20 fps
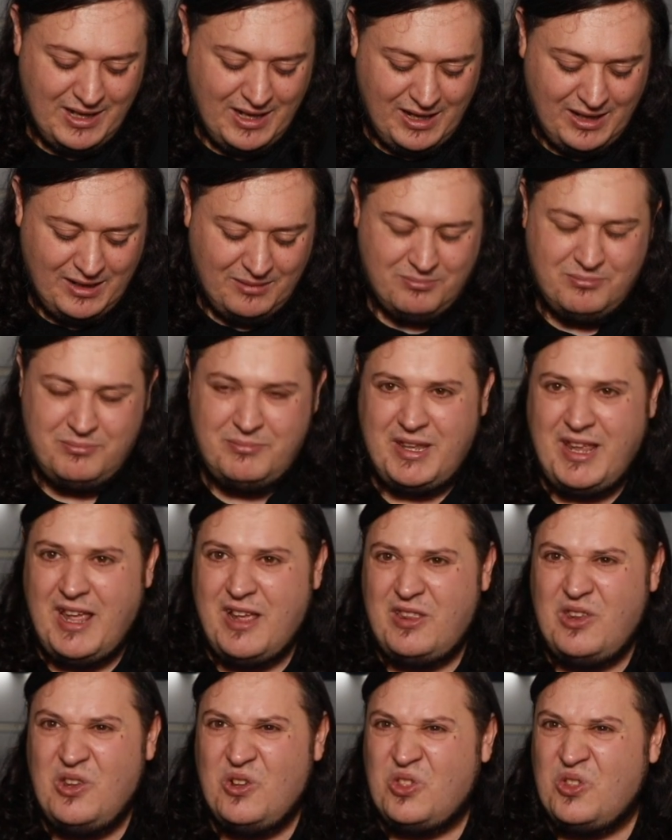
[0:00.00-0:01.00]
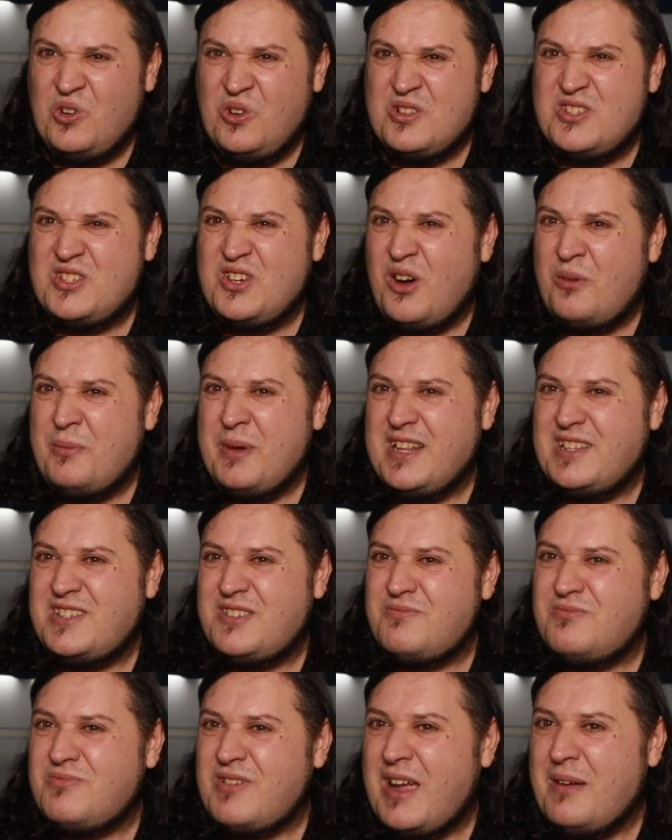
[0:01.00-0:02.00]
But yeah, your thoughts,
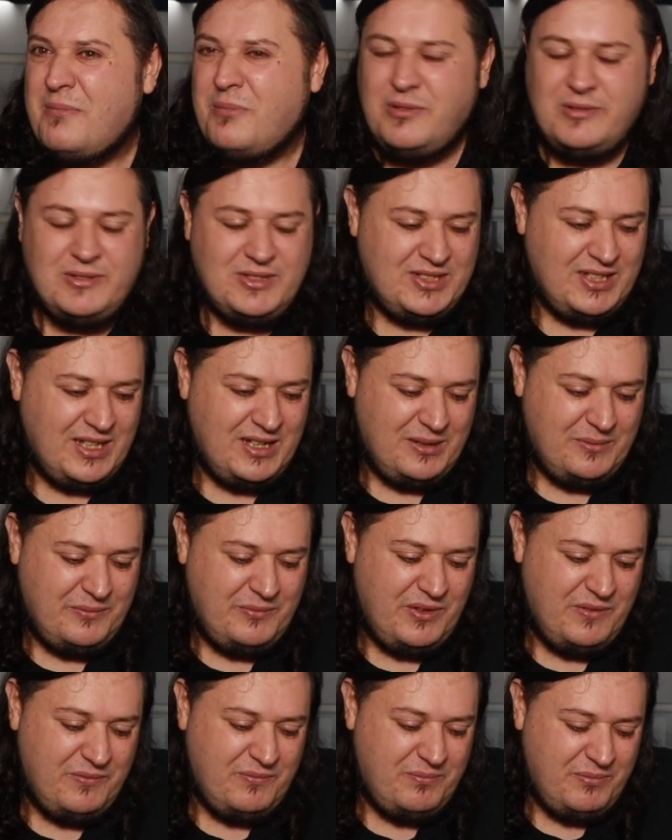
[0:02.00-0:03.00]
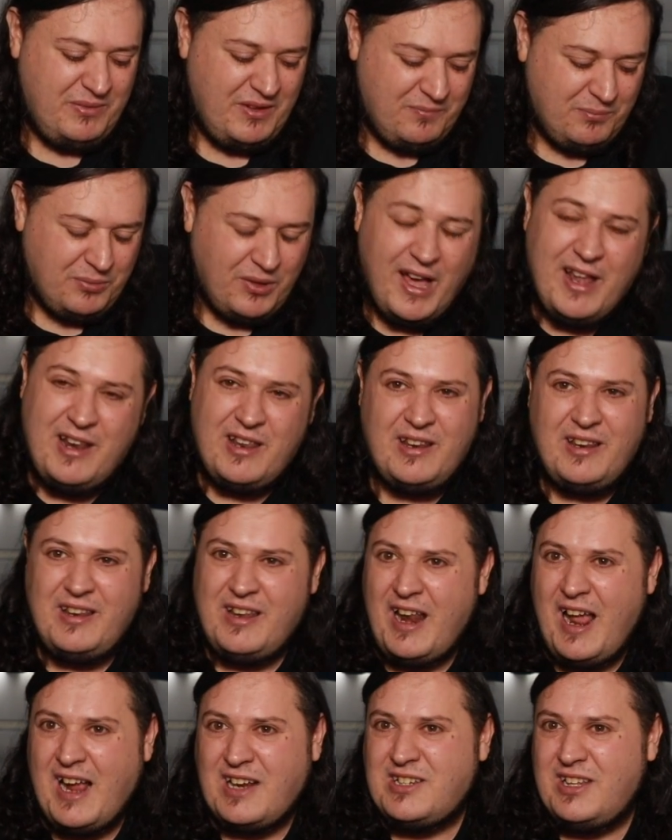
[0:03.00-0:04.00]
comments, rambles, if you've played and
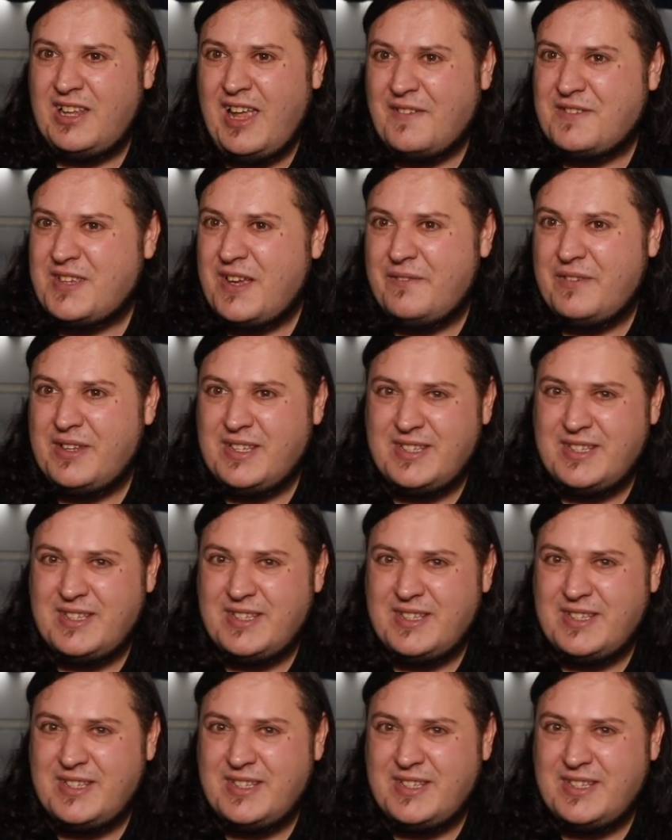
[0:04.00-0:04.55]
actually have something